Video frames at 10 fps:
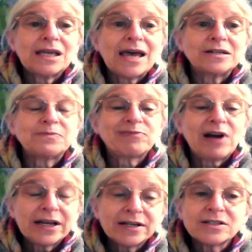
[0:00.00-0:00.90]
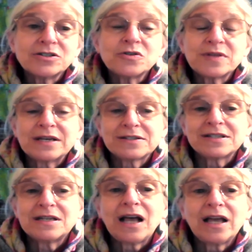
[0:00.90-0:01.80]
and prior to two
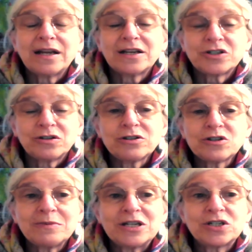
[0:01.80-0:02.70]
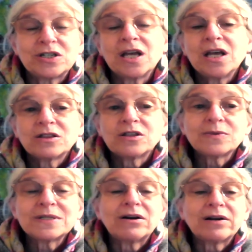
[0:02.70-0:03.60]
thousand nine, I should also mention, there
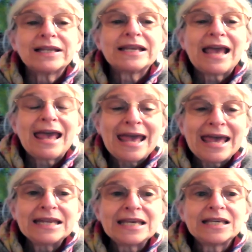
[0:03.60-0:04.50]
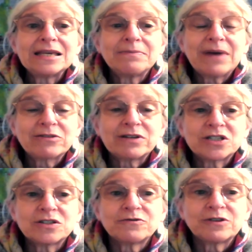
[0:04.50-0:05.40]
was hardly any
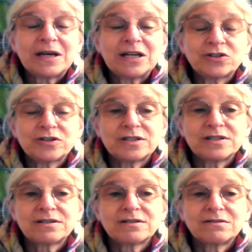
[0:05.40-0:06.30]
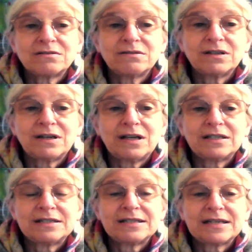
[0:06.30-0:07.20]
migration from Honduras to the
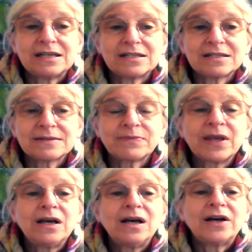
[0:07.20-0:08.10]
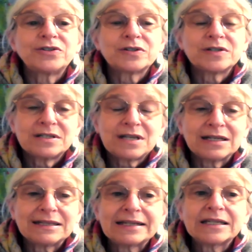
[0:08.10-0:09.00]
United States. Honduras had
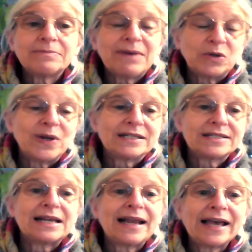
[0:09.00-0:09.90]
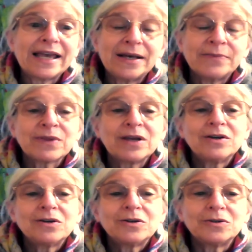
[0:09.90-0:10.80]
elected Manuel Zelaya,
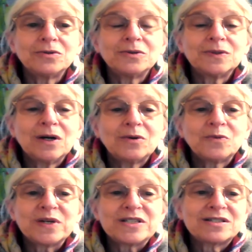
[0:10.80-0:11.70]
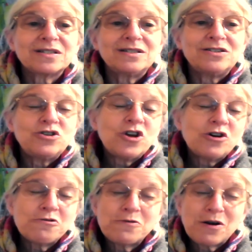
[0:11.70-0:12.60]
who was
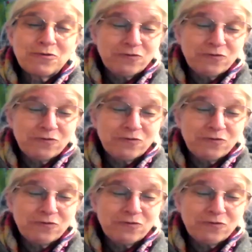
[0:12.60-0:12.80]
no